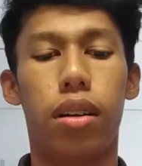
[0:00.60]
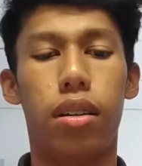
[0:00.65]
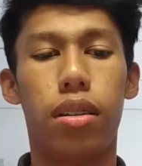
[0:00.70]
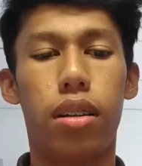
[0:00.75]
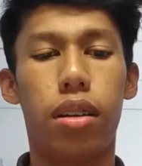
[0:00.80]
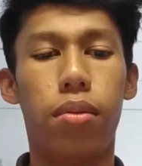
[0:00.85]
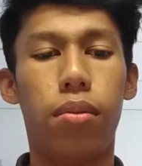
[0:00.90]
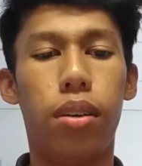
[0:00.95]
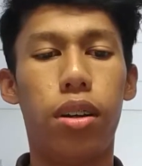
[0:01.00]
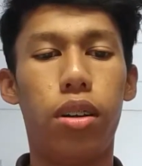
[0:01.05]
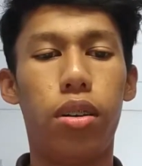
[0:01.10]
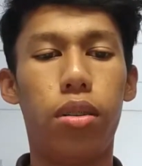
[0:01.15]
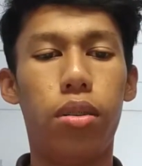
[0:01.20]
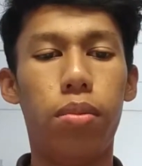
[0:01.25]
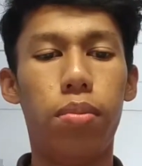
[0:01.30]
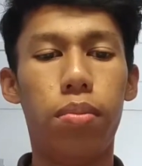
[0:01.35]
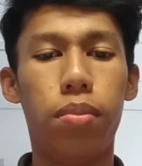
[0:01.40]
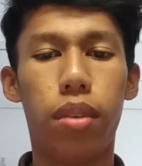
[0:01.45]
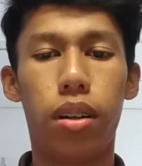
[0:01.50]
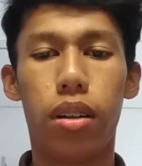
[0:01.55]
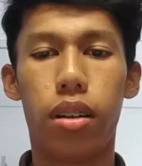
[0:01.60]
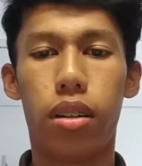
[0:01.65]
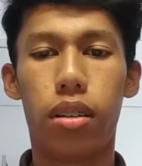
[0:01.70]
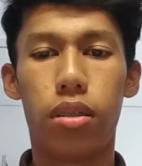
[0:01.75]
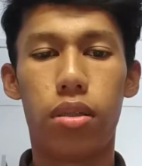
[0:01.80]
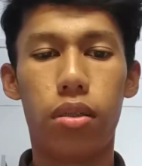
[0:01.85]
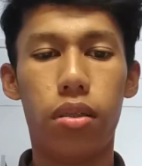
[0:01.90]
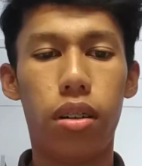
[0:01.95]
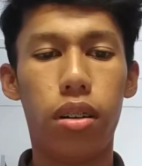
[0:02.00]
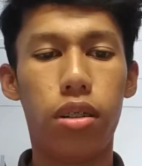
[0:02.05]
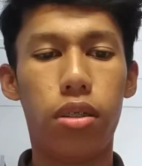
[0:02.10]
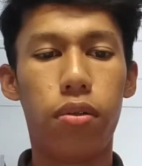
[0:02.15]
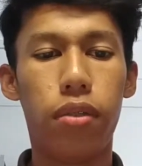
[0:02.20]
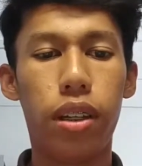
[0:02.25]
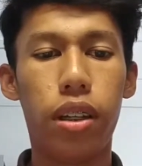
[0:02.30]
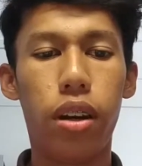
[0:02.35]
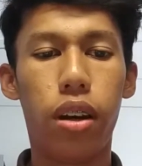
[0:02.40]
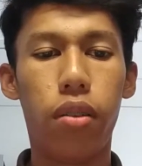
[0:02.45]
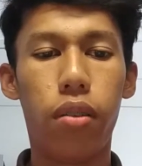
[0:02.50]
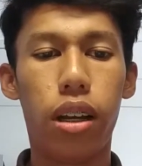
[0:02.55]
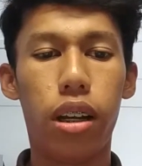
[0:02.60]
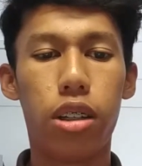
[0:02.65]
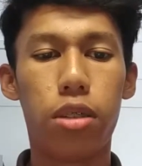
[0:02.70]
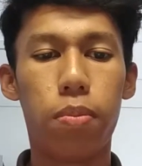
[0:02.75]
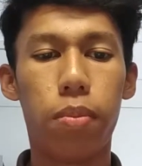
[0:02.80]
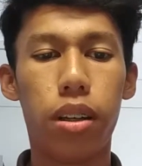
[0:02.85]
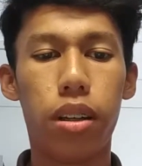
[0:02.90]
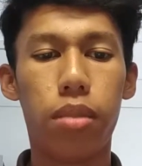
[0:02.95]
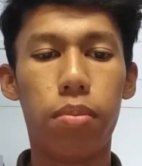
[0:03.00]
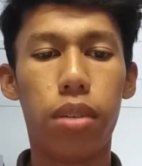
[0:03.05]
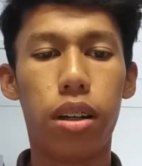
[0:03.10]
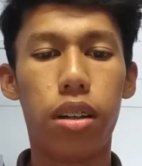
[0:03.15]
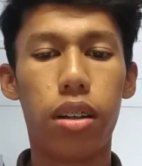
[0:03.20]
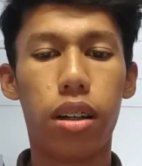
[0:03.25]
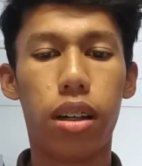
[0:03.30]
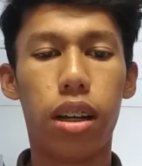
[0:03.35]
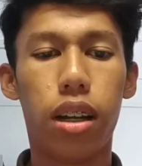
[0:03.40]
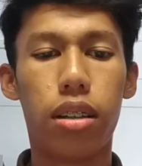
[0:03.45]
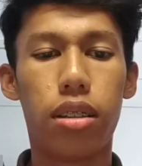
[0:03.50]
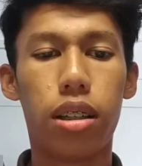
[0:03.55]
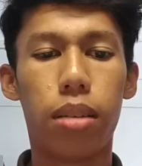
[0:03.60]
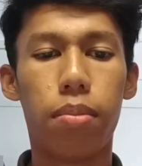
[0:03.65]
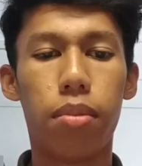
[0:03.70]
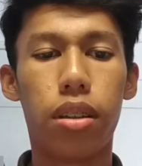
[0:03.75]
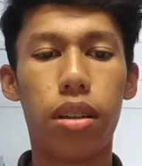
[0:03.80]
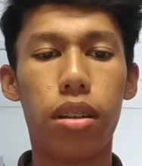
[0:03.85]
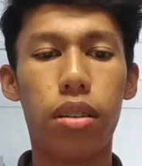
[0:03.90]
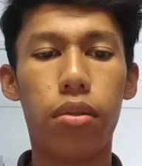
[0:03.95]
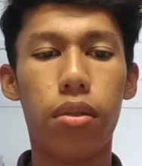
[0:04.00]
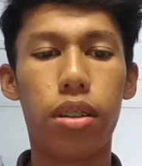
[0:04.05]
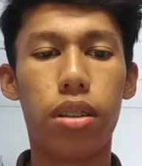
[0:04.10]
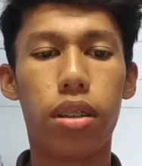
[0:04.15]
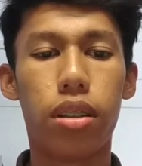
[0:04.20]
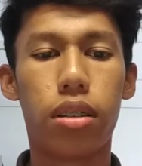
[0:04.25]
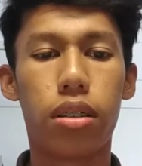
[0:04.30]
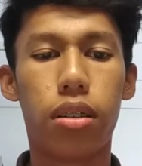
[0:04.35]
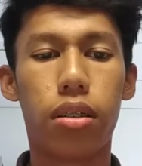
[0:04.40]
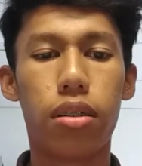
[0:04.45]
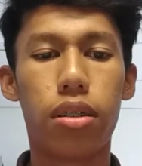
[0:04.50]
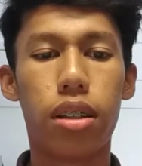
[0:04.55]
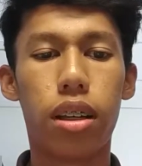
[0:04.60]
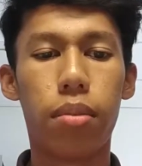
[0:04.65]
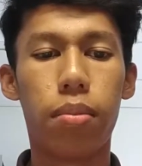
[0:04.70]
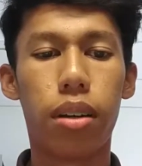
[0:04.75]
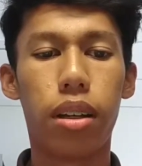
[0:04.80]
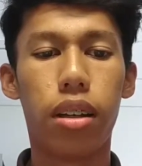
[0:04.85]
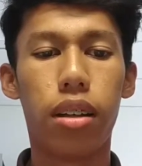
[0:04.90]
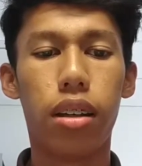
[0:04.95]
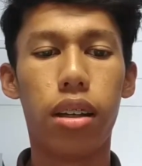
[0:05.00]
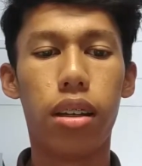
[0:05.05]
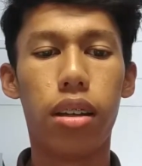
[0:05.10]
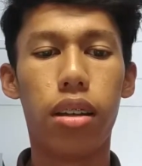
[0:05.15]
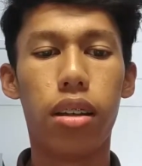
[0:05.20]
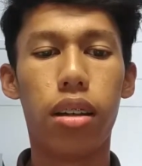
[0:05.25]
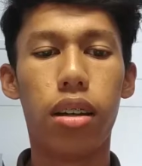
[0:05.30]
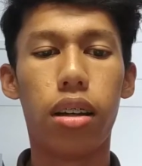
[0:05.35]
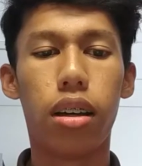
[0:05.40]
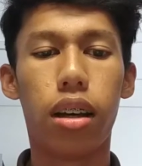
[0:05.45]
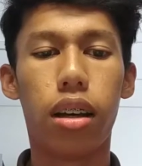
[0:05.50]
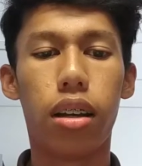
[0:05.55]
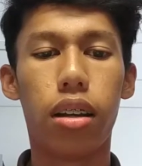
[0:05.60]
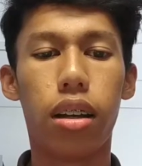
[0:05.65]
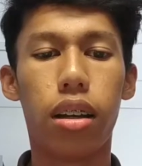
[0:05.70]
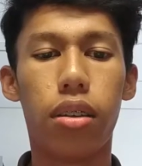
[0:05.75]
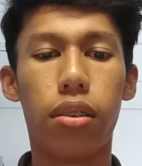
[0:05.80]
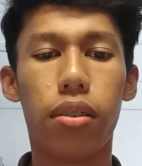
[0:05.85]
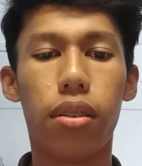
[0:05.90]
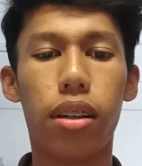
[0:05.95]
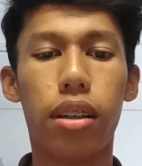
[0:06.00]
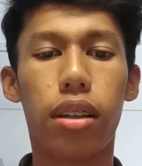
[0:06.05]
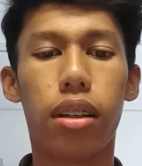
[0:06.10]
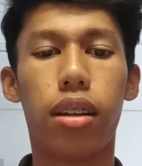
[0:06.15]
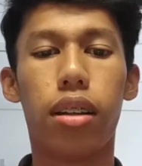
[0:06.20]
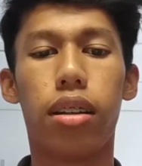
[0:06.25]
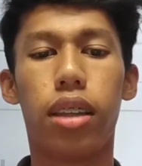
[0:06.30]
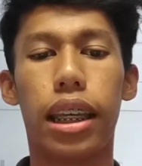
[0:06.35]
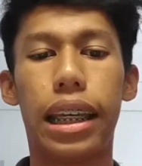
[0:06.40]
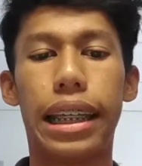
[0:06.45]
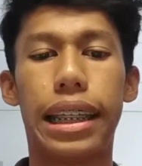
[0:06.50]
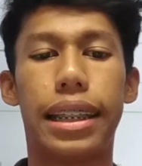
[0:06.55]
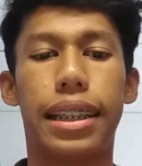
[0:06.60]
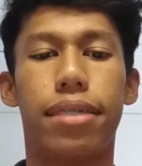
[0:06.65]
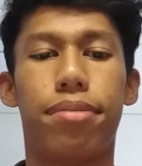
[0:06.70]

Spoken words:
Assalamualaikum. So this video I will explain about the last chapter, which is concept in linear and angular kinetic.